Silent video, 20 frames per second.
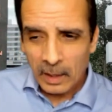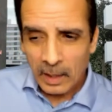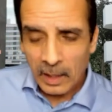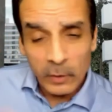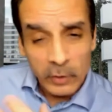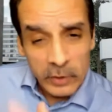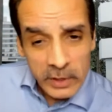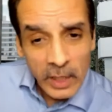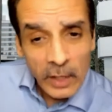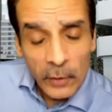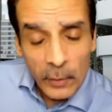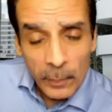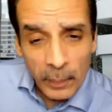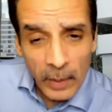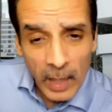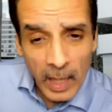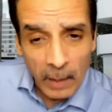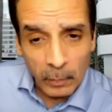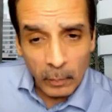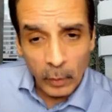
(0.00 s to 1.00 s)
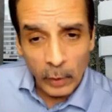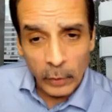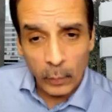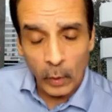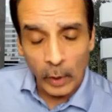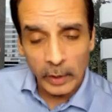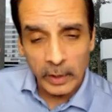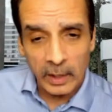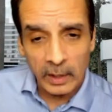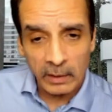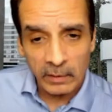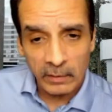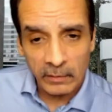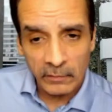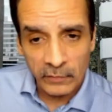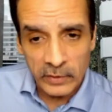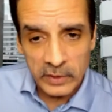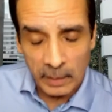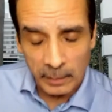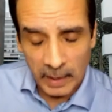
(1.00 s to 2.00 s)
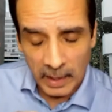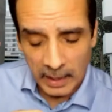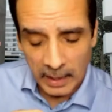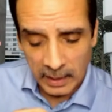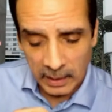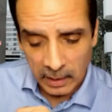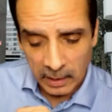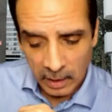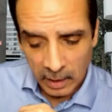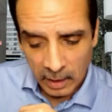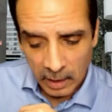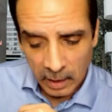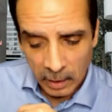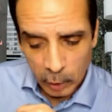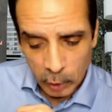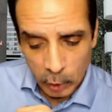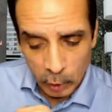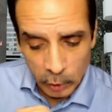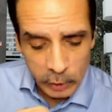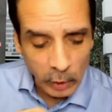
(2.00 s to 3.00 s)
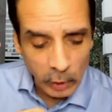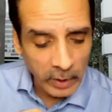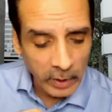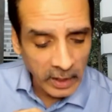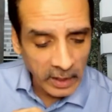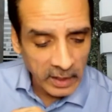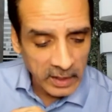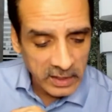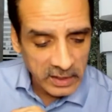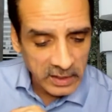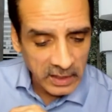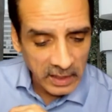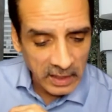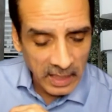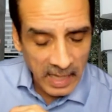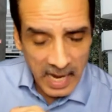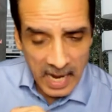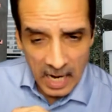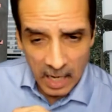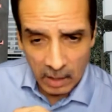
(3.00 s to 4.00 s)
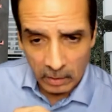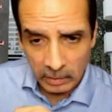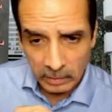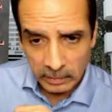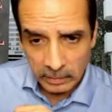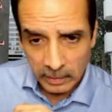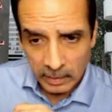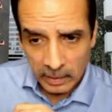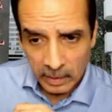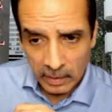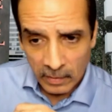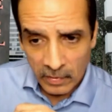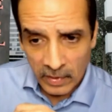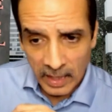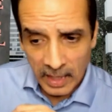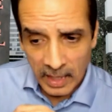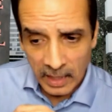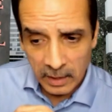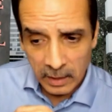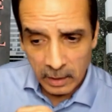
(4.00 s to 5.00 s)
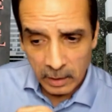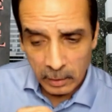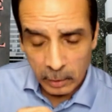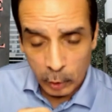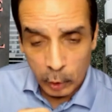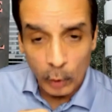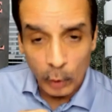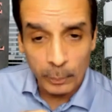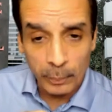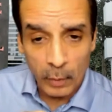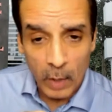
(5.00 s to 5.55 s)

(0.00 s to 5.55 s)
here's the other problem with working for somebody. You're starting to see now that your